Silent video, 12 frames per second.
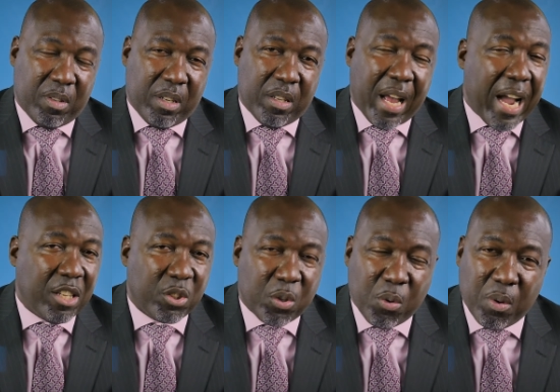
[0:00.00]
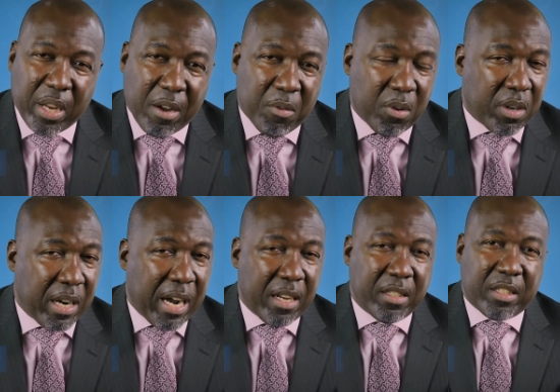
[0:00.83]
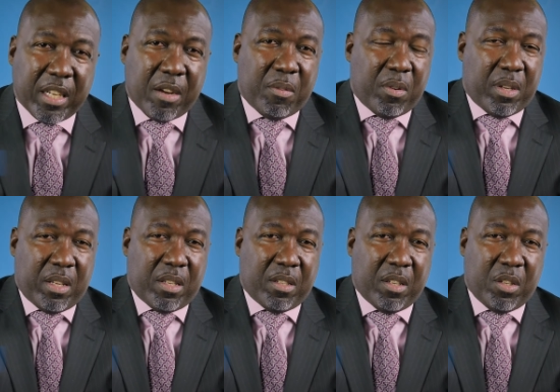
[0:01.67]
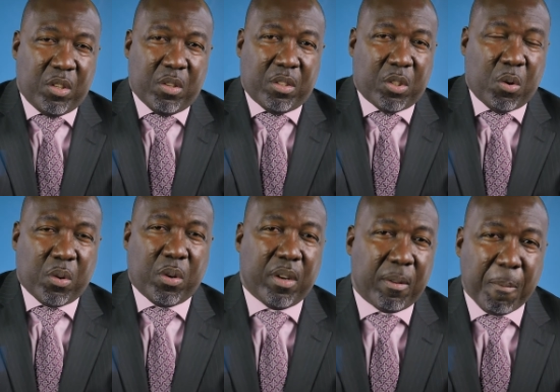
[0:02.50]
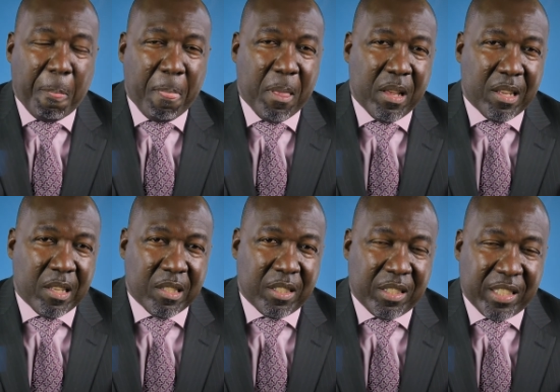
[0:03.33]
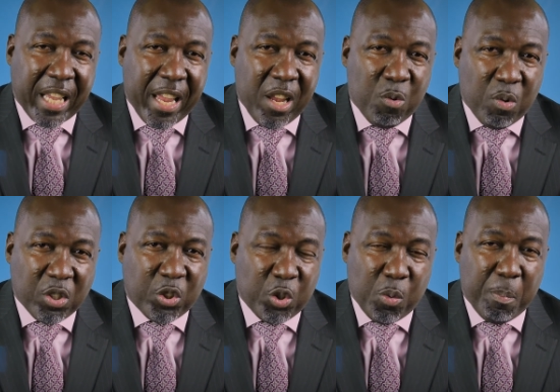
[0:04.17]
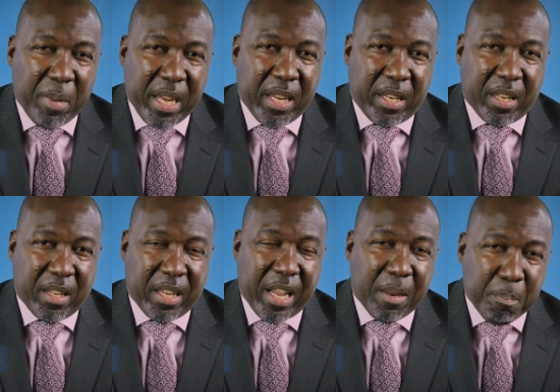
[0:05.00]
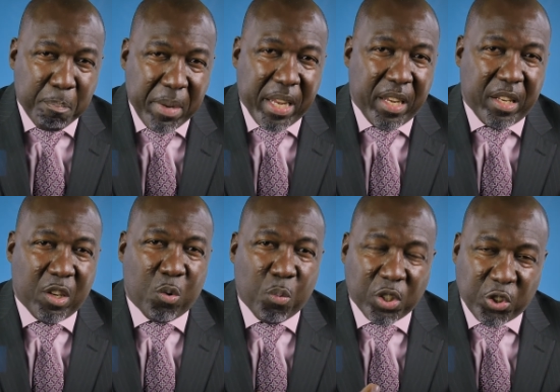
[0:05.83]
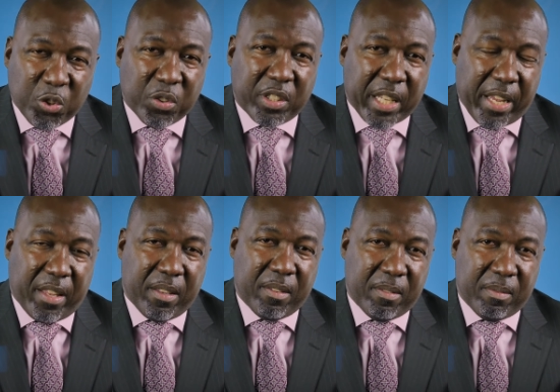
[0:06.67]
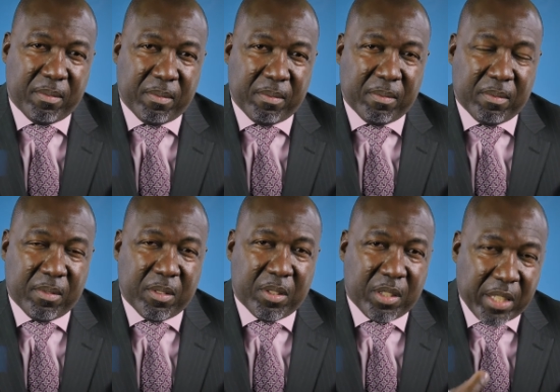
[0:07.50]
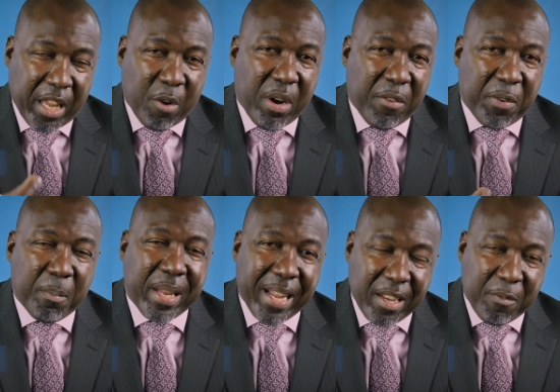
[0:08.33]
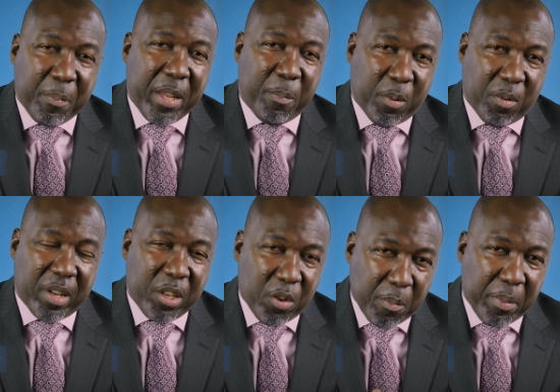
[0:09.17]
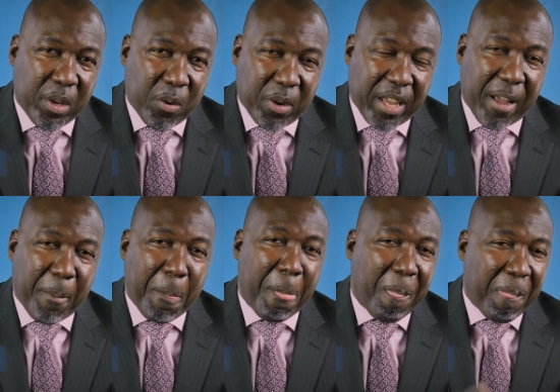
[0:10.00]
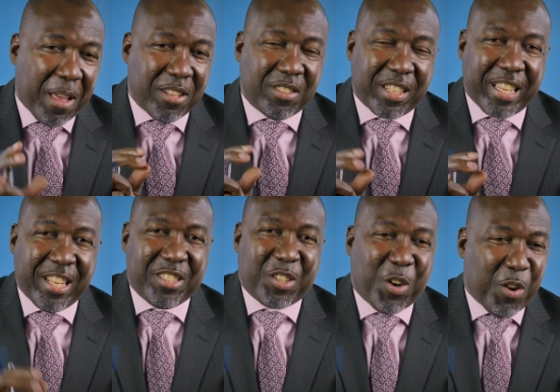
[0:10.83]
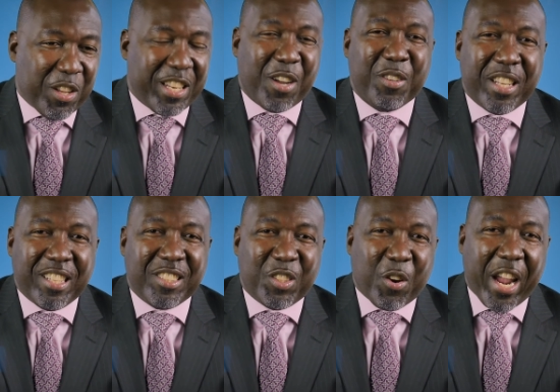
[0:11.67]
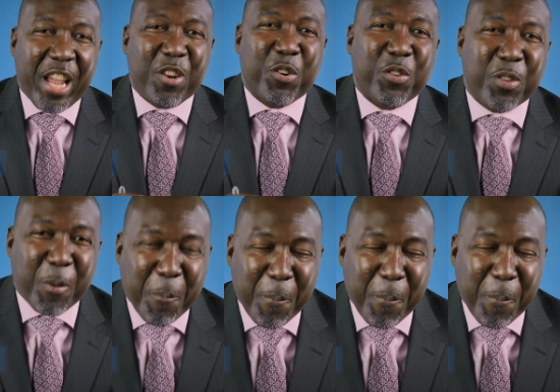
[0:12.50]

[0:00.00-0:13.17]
In the high school level, college level, and your adulthood, say what you mean and mean what you say. Stay away from negative people and you'll be okay. As the kids call it nowadays, your haters.